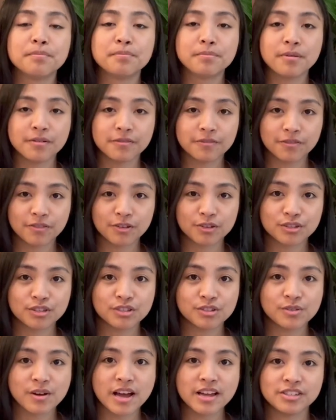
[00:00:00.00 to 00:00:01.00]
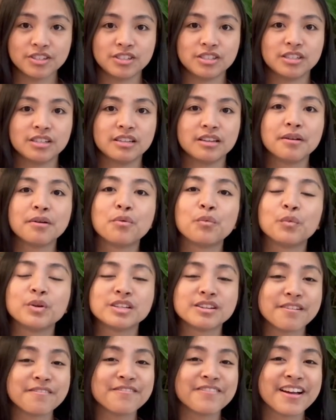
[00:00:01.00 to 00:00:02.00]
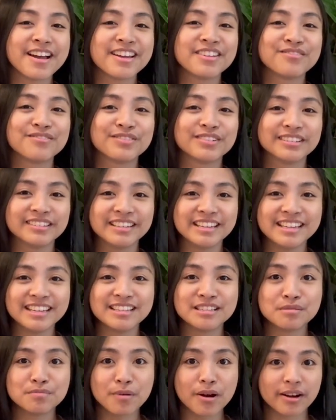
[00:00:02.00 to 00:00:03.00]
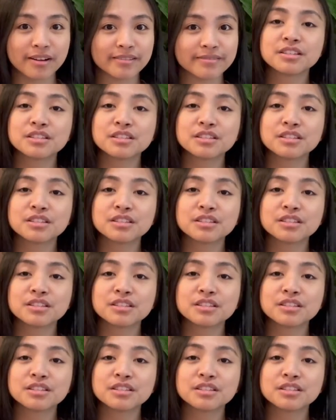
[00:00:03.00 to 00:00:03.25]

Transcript: buffer strategy, which I find really smart.